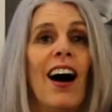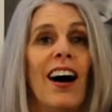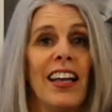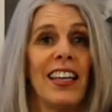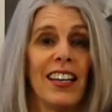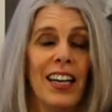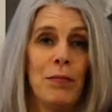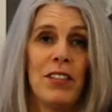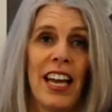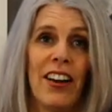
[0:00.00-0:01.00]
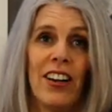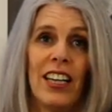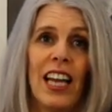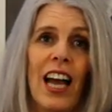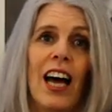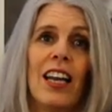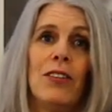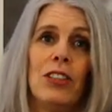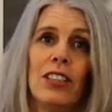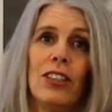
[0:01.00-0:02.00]
Hi, I'm Sarah and I
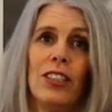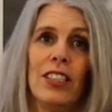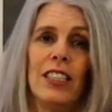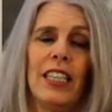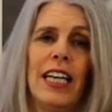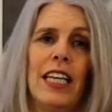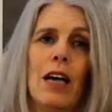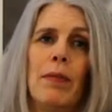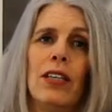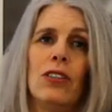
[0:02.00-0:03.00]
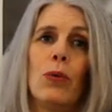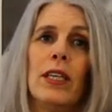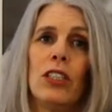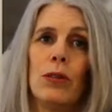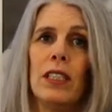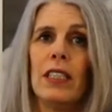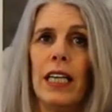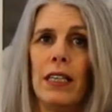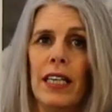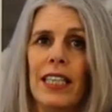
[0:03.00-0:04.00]
want to talk to you today about when to go
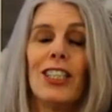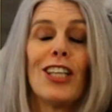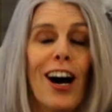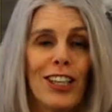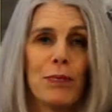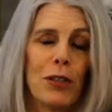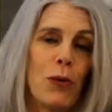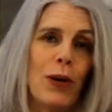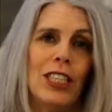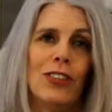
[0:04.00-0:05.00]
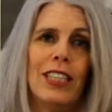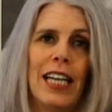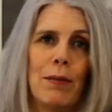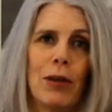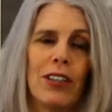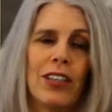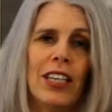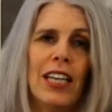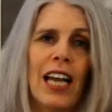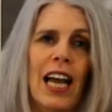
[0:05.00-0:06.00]
into the hospital when you're in labour.
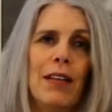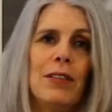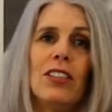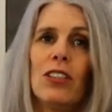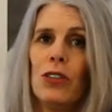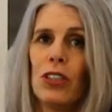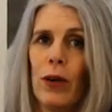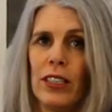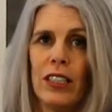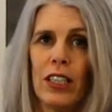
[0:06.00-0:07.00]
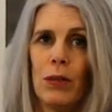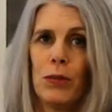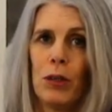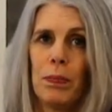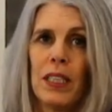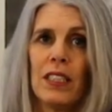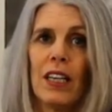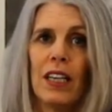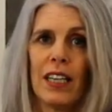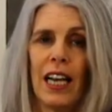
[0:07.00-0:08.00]
And this is always a question that comes up at the
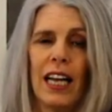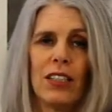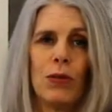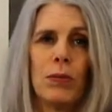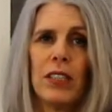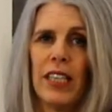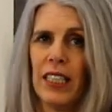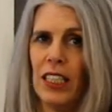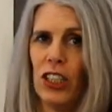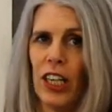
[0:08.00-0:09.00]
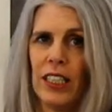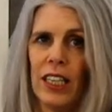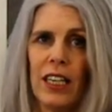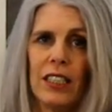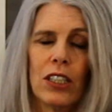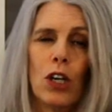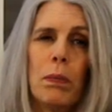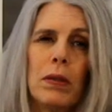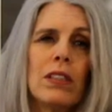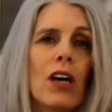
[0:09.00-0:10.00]
start of class when we're setting agenda, and the
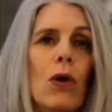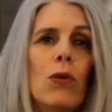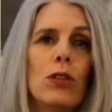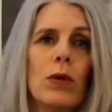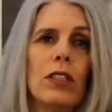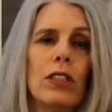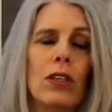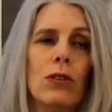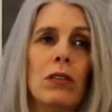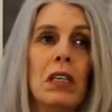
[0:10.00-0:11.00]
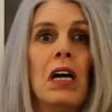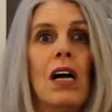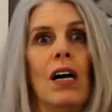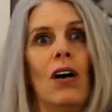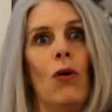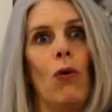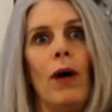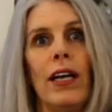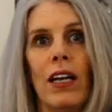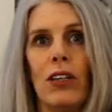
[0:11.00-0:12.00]
couples always want to know,
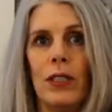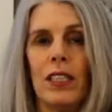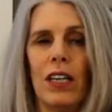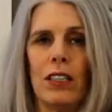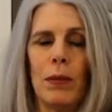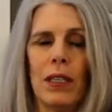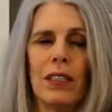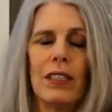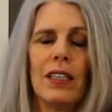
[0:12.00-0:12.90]
when will I go into hospital?